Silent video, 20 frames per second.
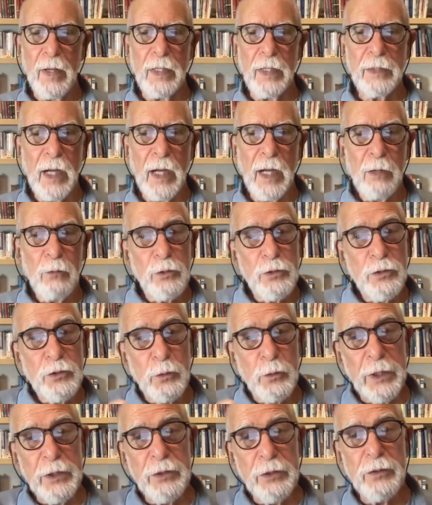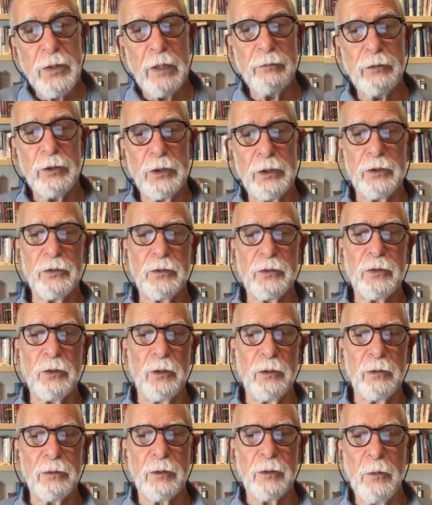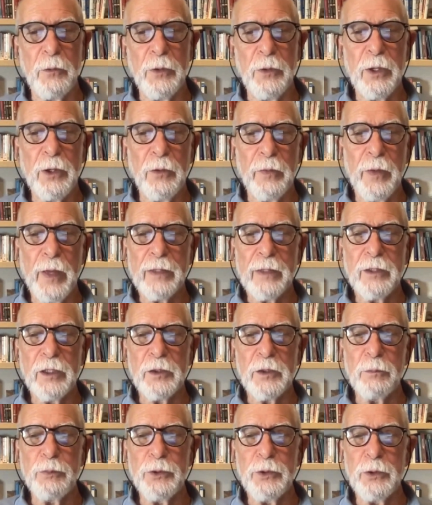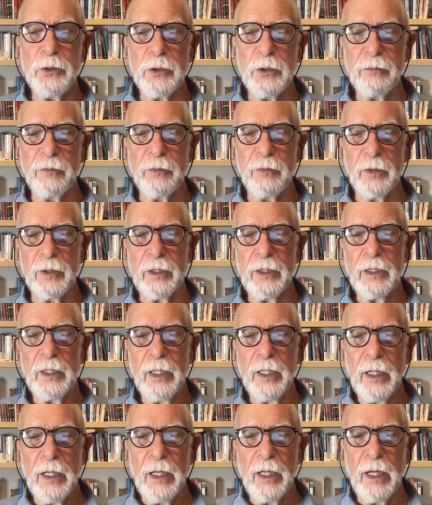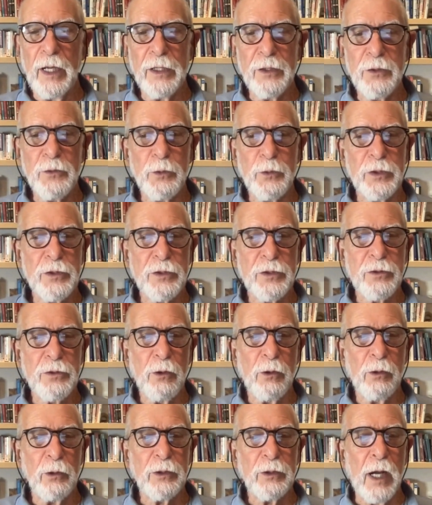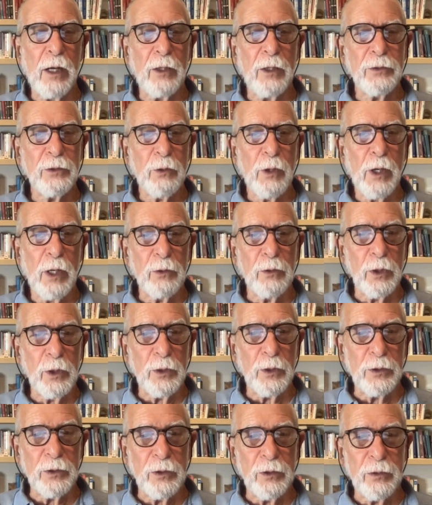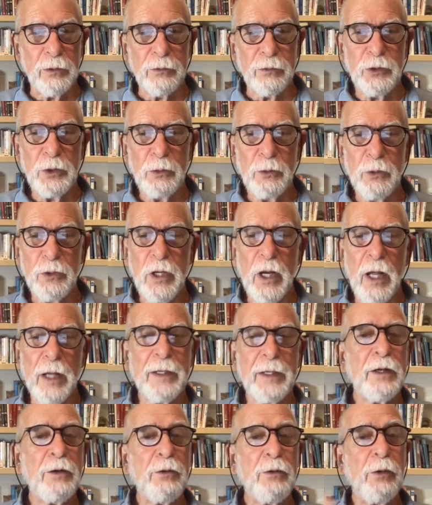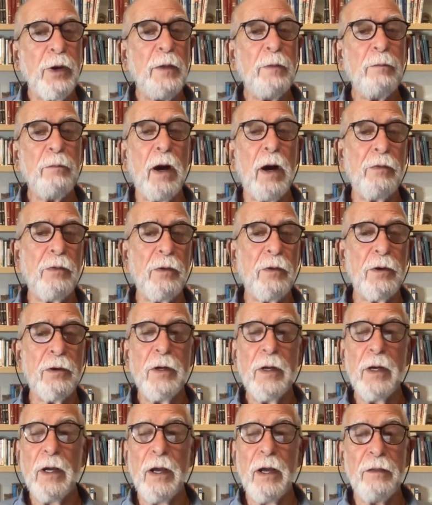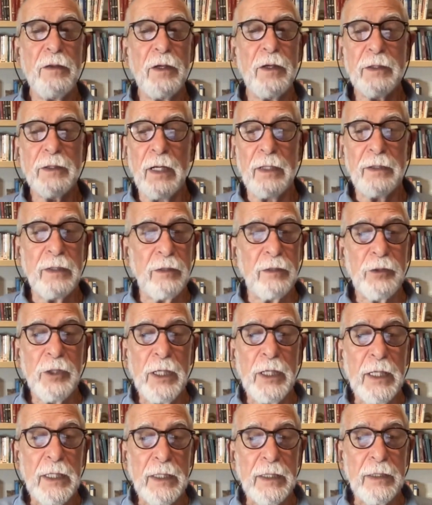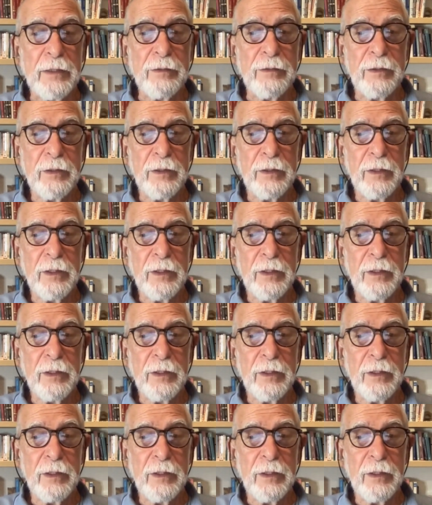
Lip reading: And I was 27 years old. We connected beautifully as we strolled down around London. She was like a grandmother that I never had.